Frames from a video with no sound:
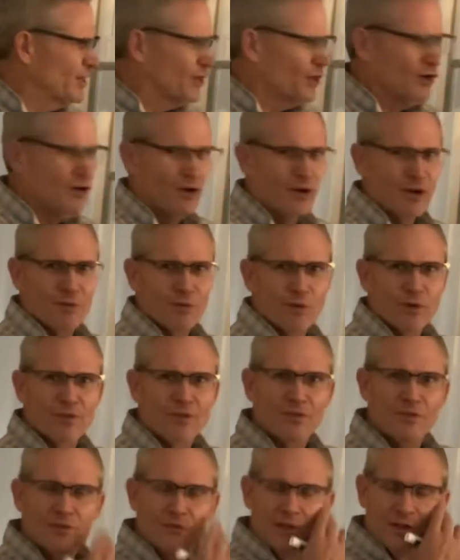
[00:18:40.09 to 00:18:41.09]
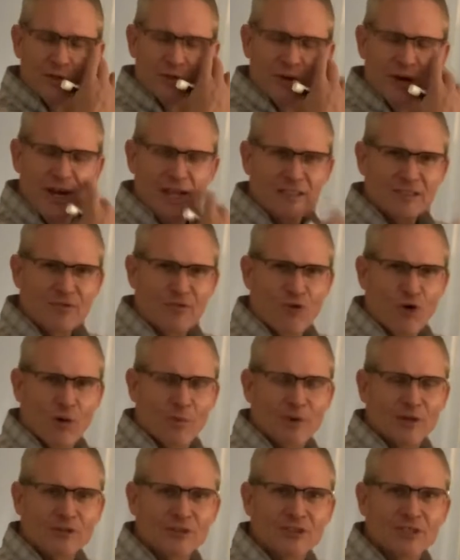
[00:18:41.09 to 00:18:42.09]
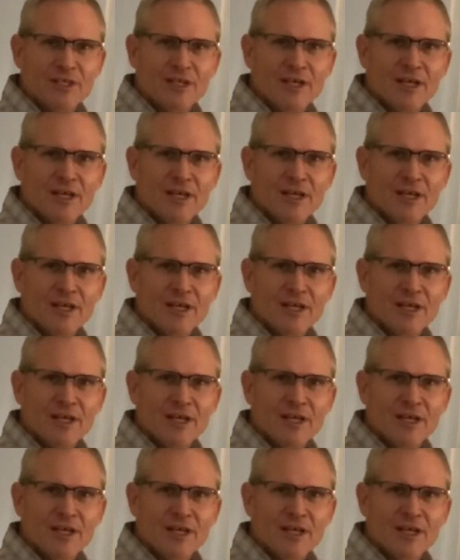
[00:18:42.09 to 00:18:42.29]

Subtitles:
current with the transformers.